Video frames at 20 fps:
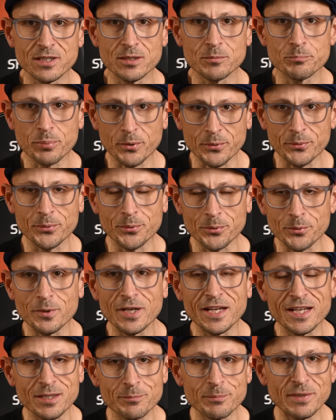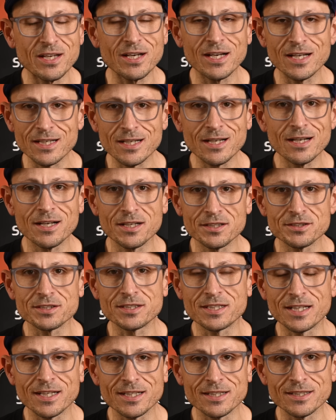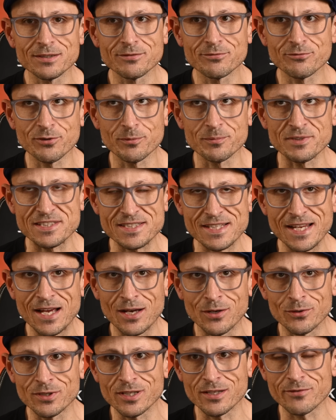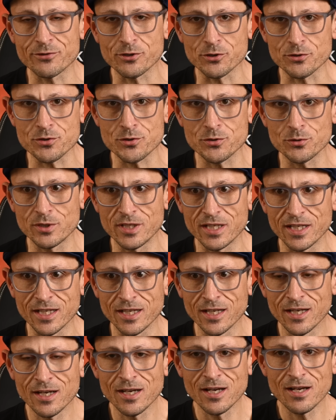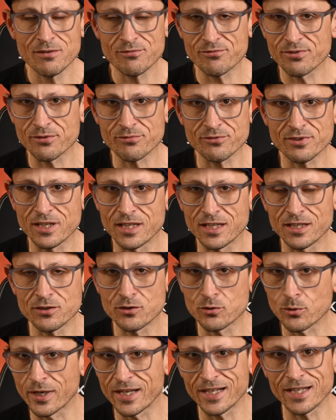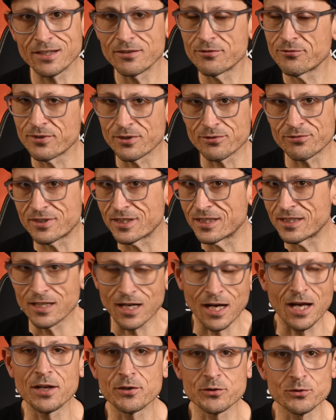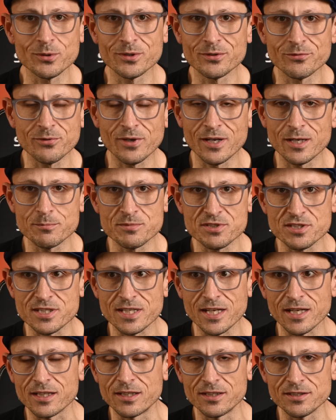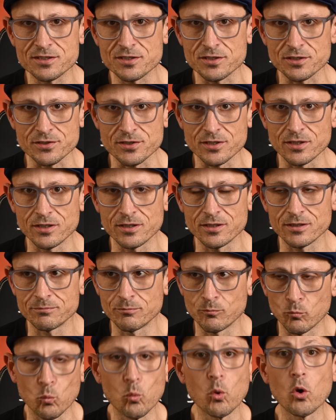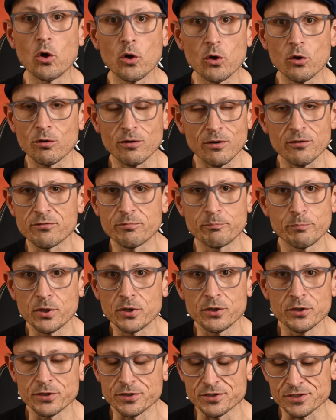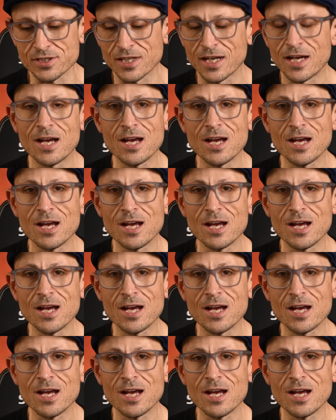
the brrr, it can be kind of hard to tell from the sound if you're shooting 15, 20, 50, 100 frames a second. It's just a whir of burrs.